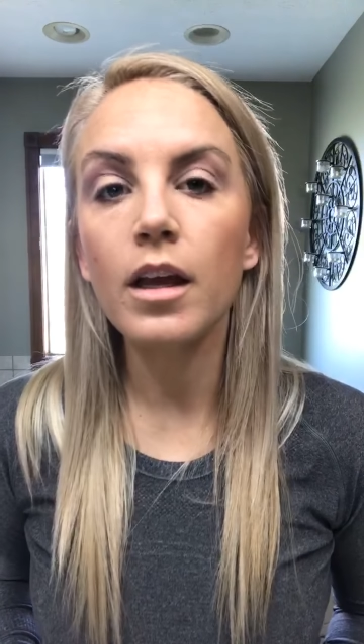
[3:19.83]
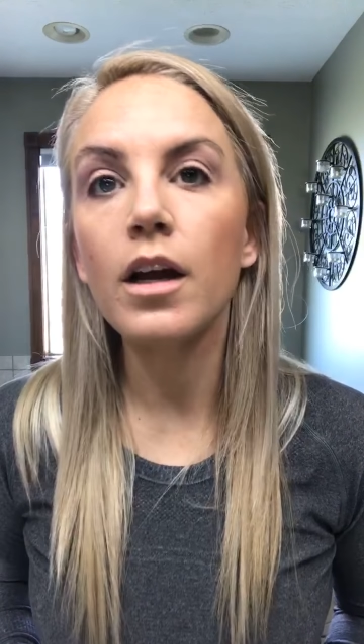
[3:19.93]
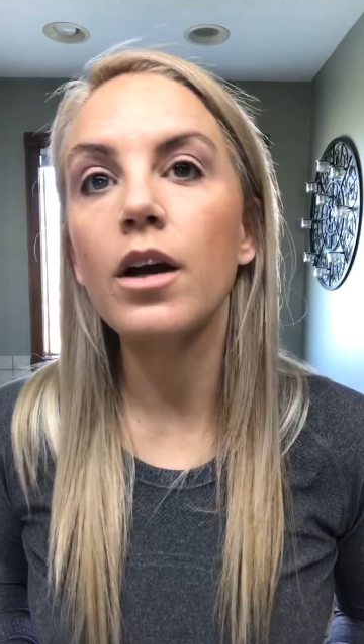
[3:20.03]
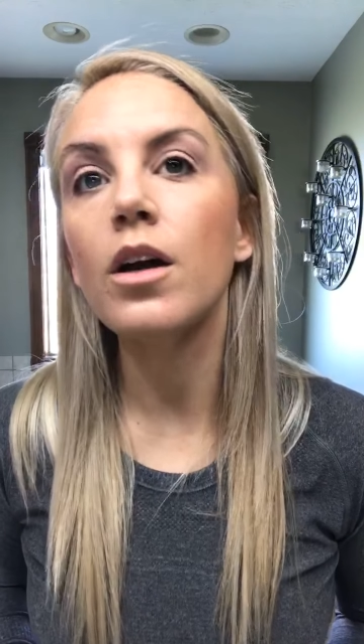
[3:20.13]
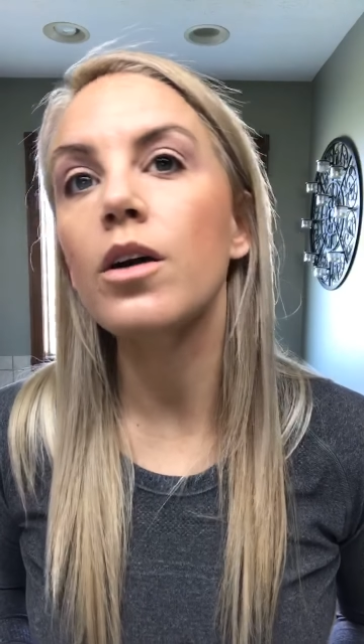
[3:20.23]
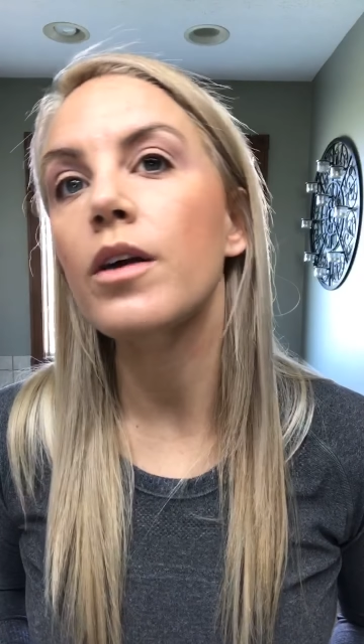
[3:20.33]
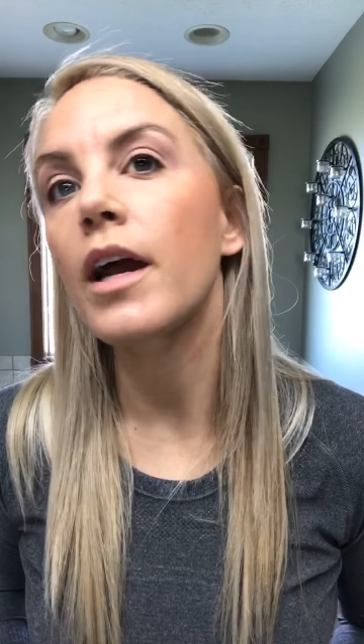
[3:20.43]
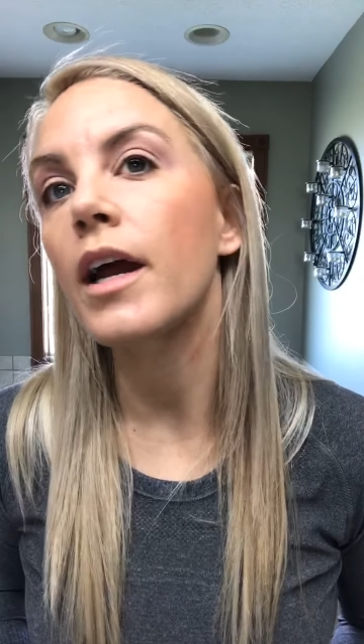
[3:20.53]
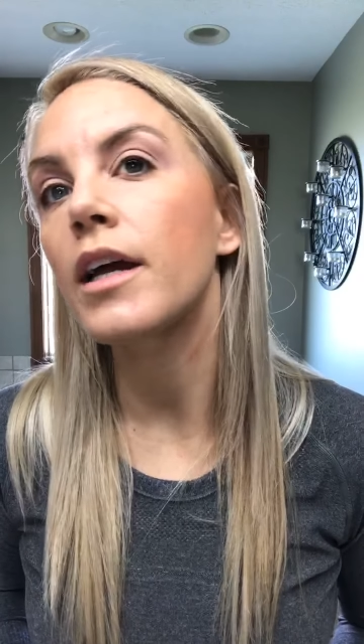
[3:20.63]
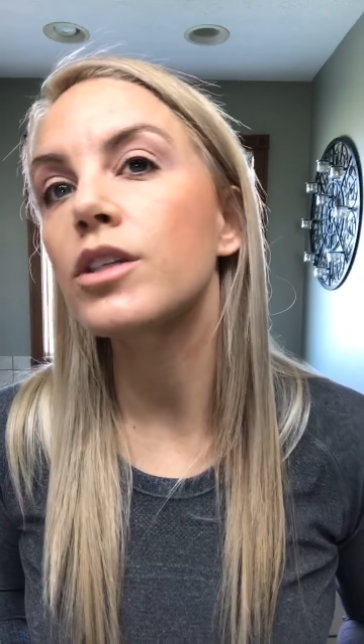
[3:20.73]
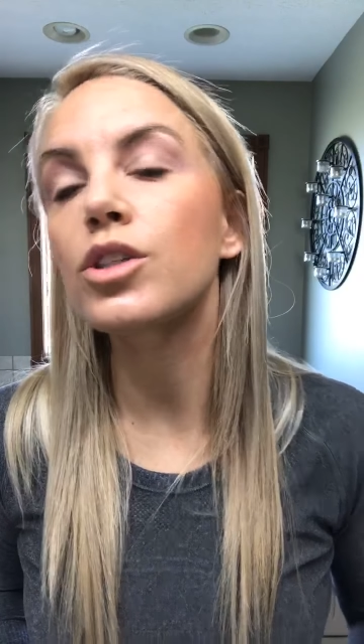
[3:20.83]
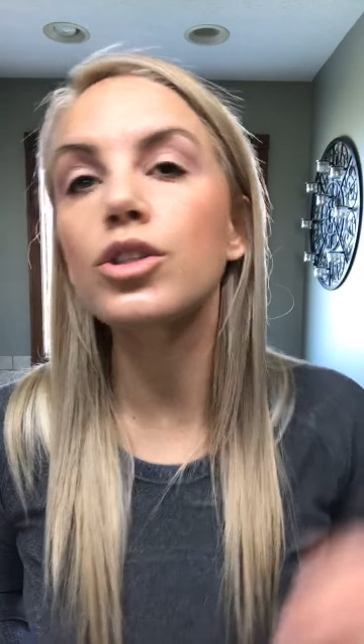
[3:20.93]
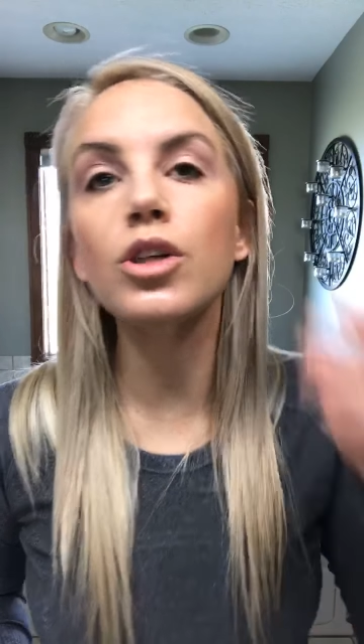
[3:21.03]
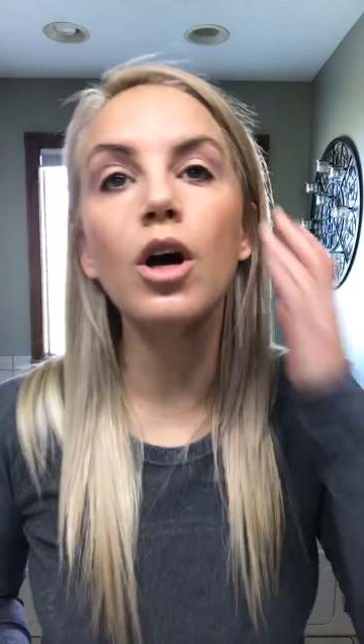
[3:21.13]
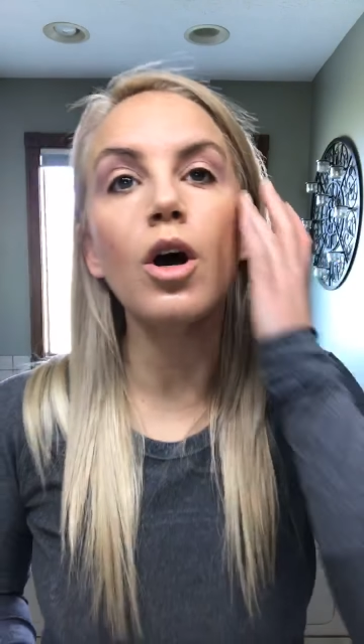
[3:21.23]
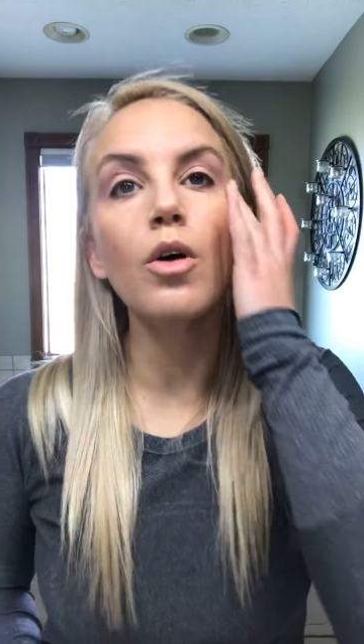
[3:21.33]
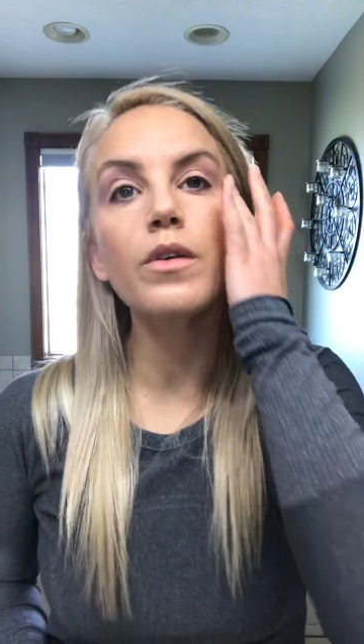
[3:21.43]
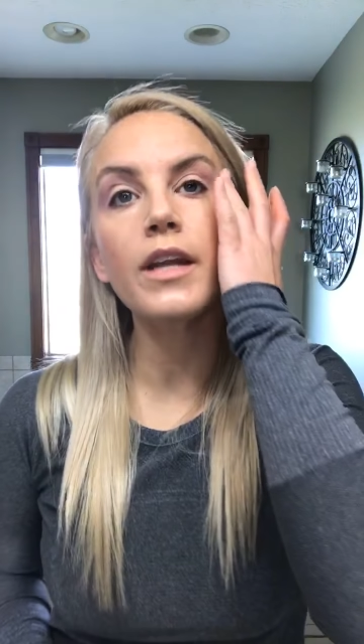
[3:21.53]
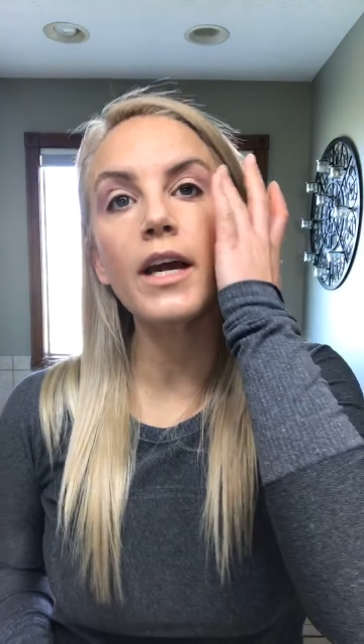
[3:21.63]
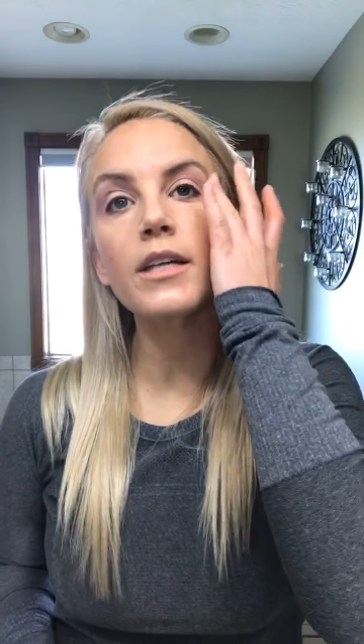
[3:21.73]
Okay, so
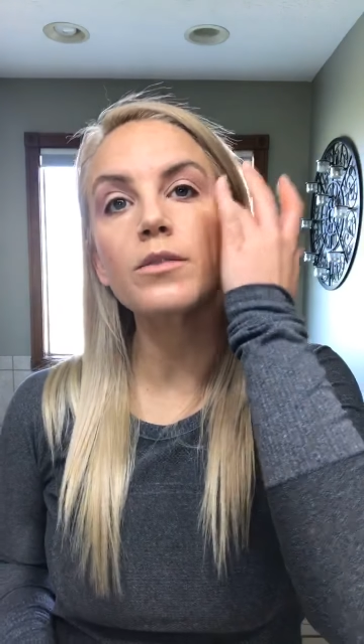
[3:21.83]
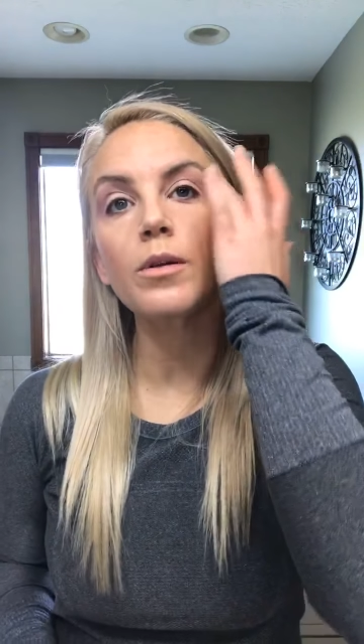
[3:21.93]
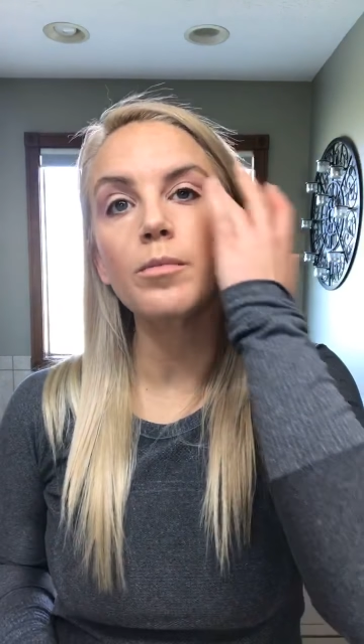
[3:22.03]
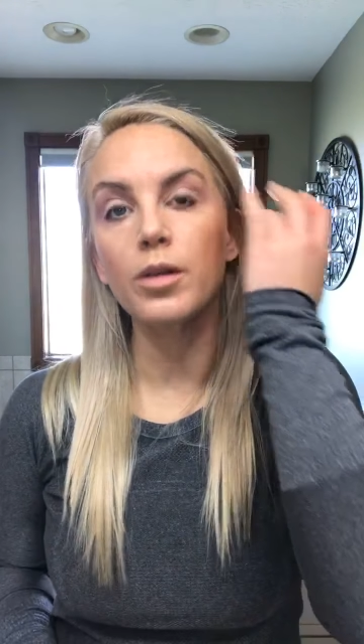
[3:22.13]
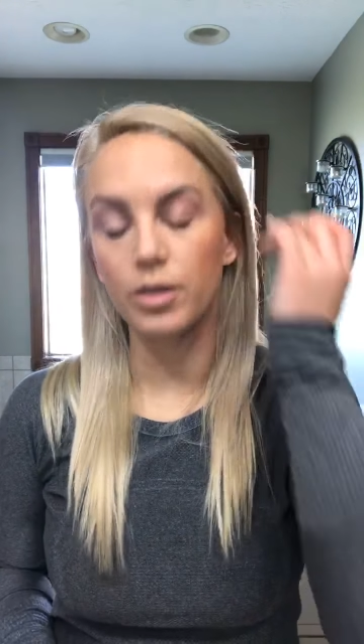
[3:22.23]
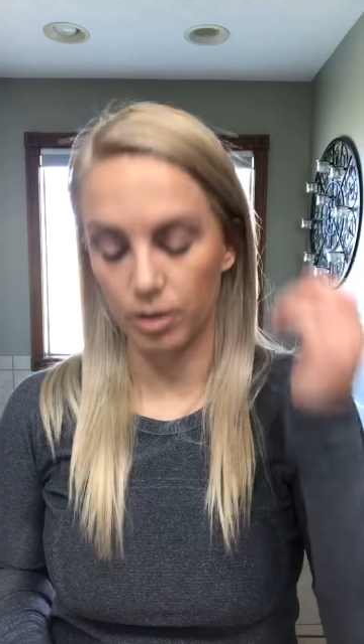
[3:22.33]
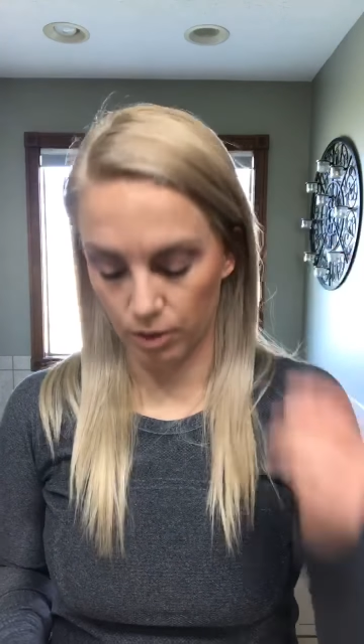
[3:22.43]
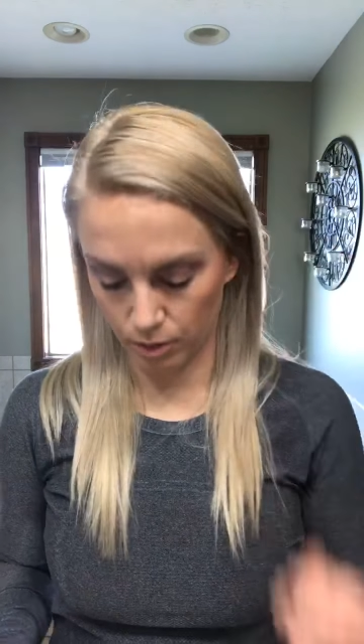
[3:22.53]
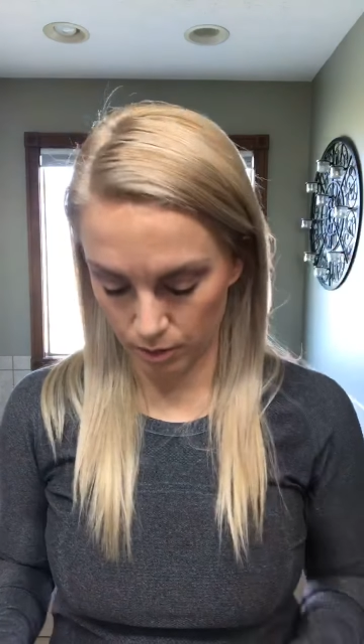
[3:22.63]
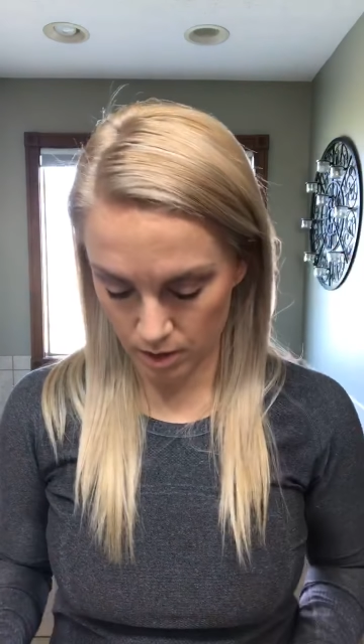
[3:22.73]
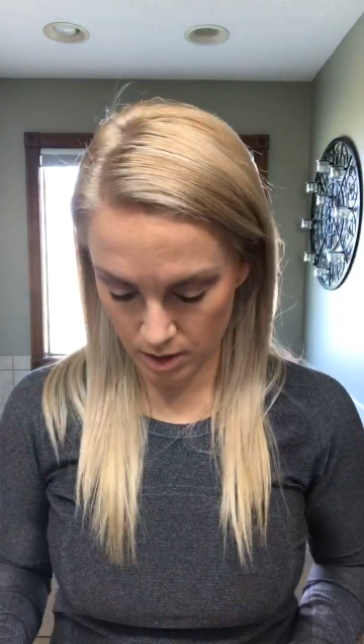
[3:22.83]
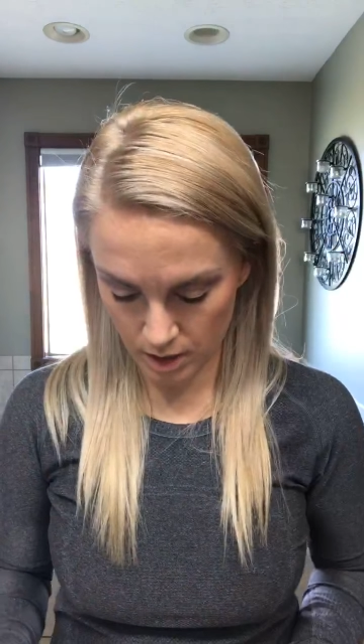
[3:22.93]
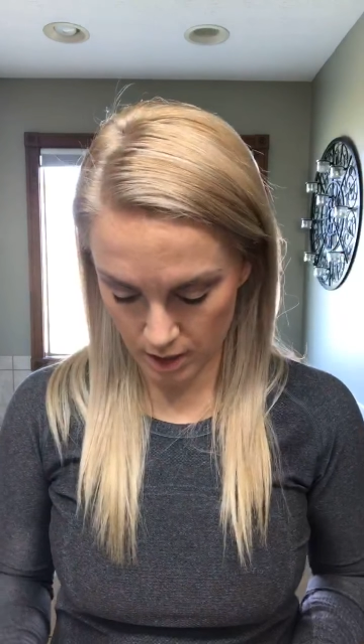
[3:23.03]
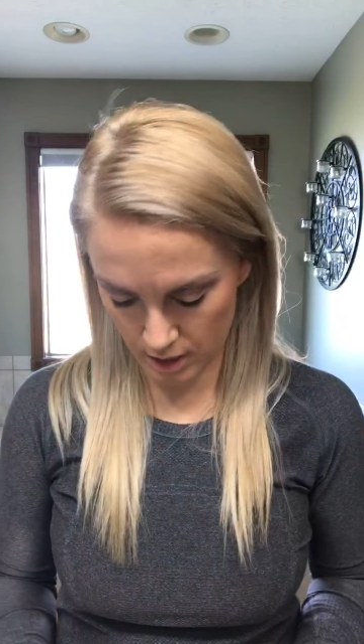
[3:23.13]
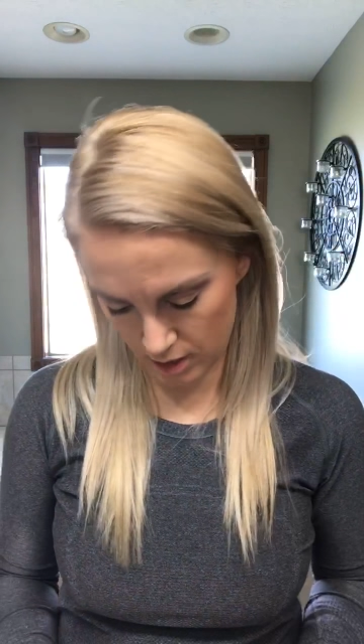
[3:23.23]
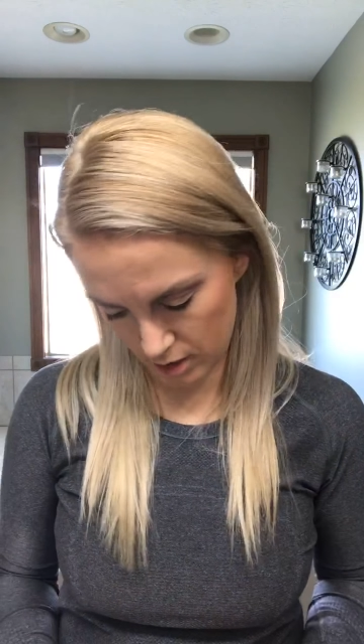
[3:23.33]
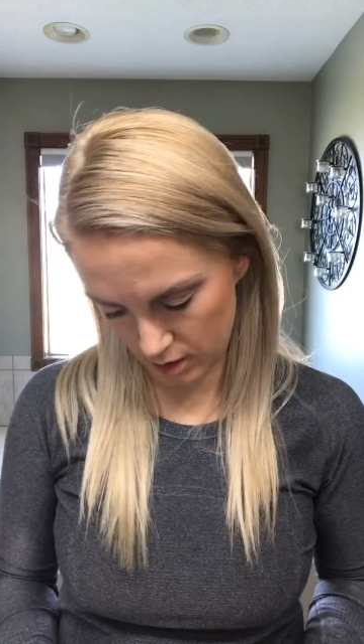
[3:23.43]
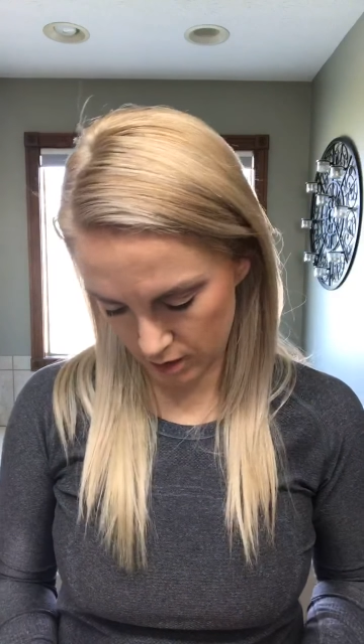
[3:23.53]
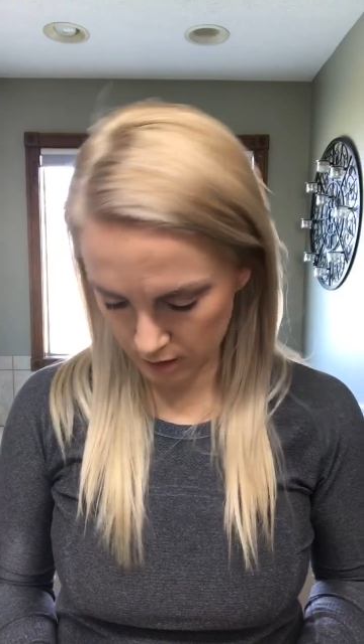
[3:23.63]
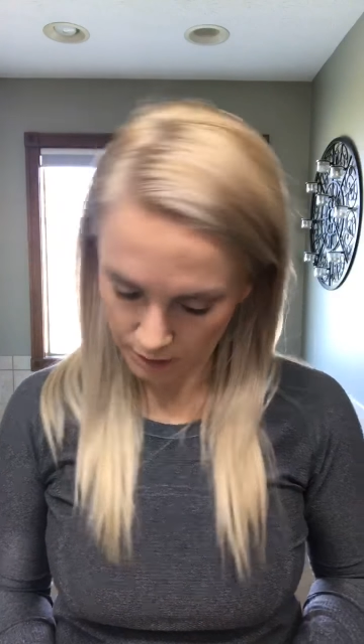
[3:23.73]
next what I'm going to do
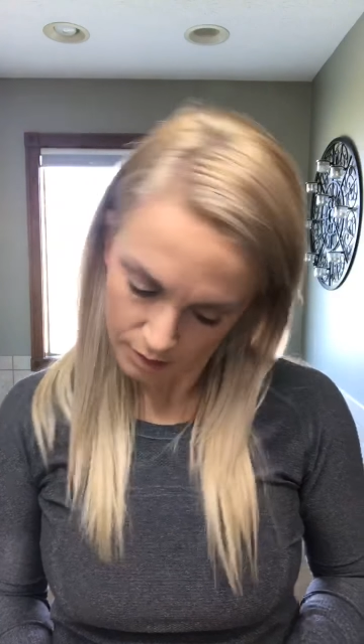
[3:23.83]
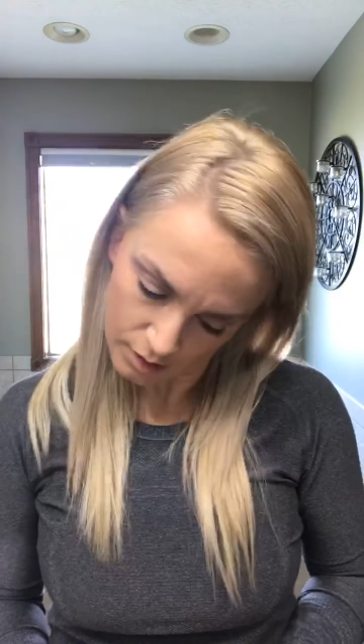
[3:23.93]
is,